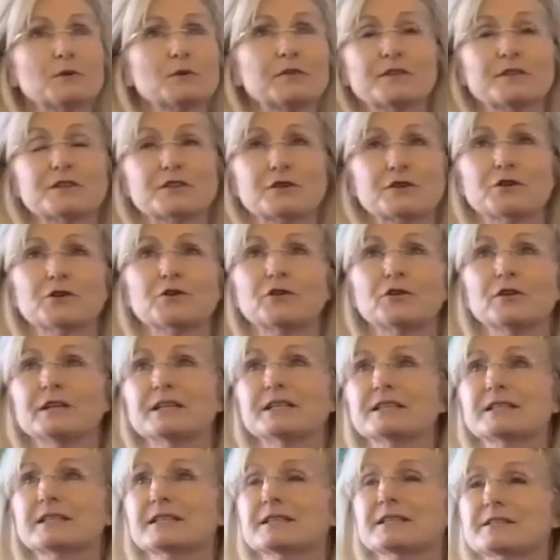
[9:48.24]
with a security
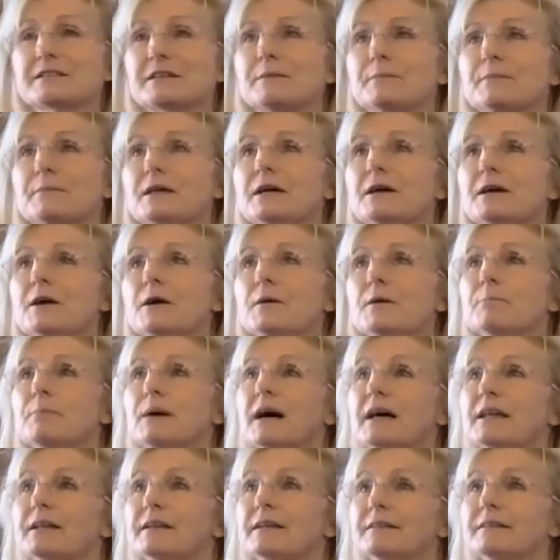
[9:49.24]
system,
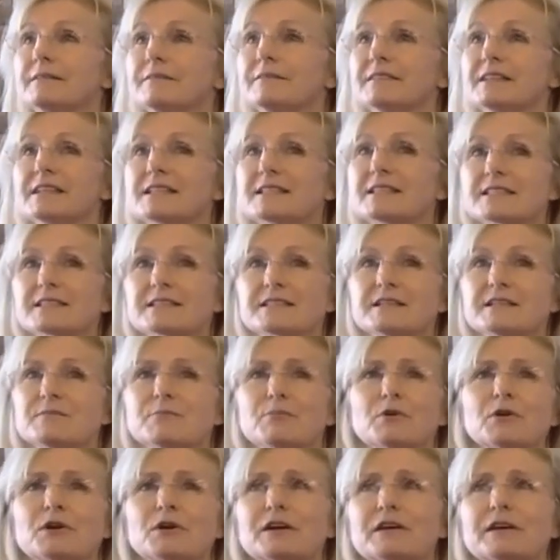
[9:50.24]
but this
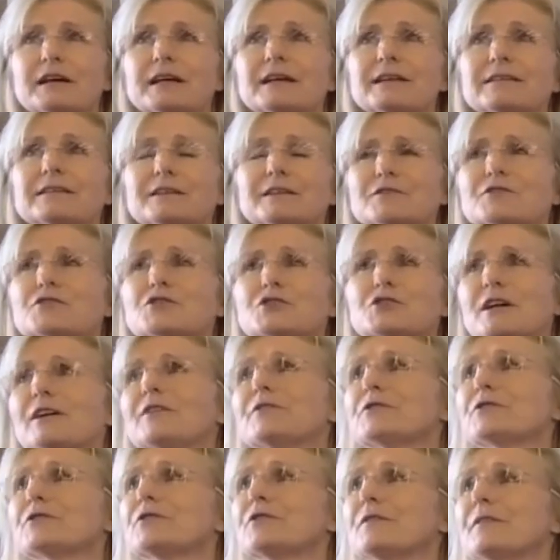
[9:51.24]
temporary little
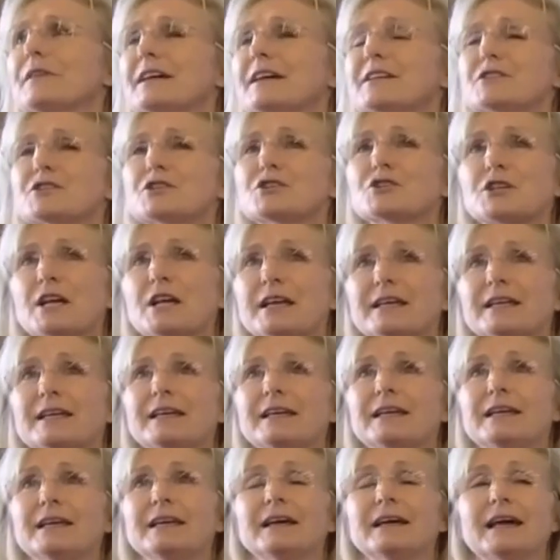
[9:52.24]
shelter that's
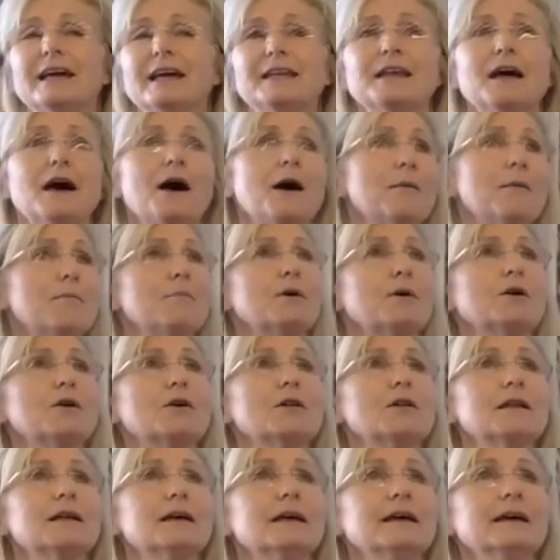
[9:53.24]
shaky and
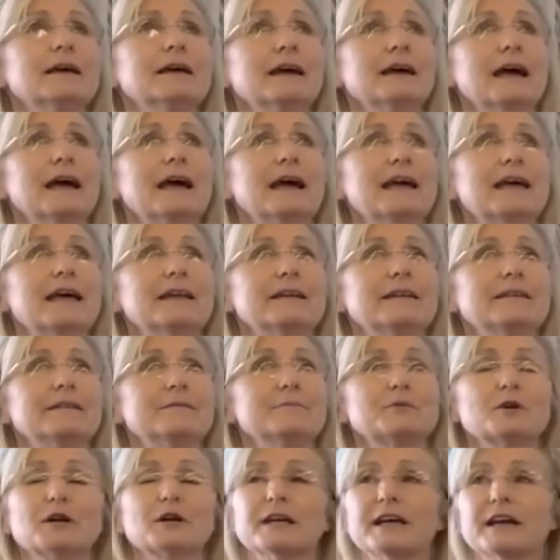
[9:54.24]
humble and
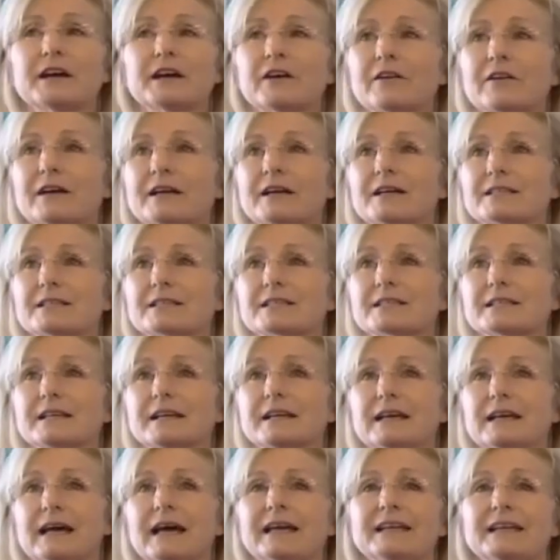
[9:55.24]
precarious.
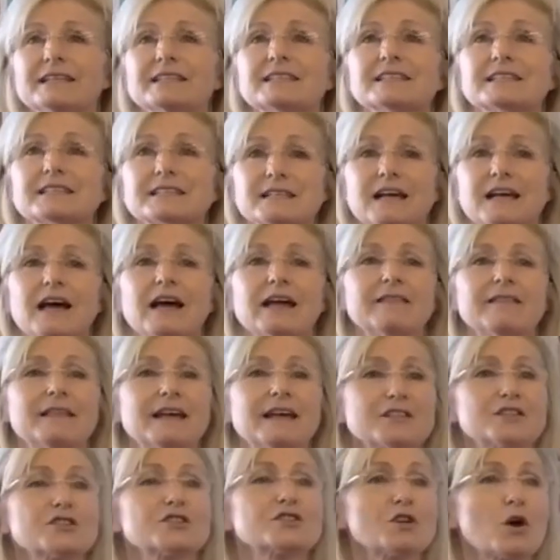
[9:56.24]
And it's a sign
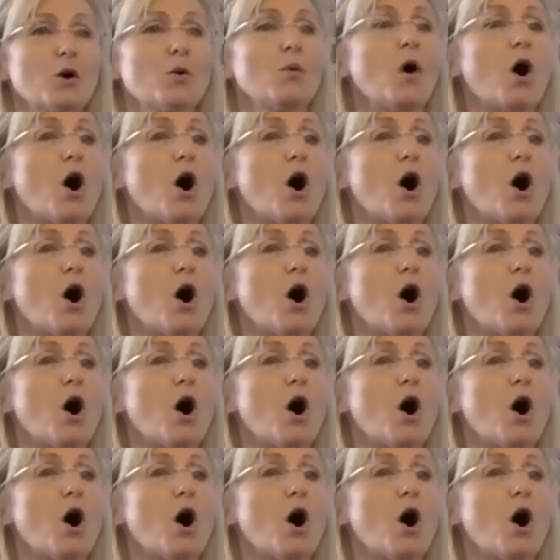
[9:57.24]
that so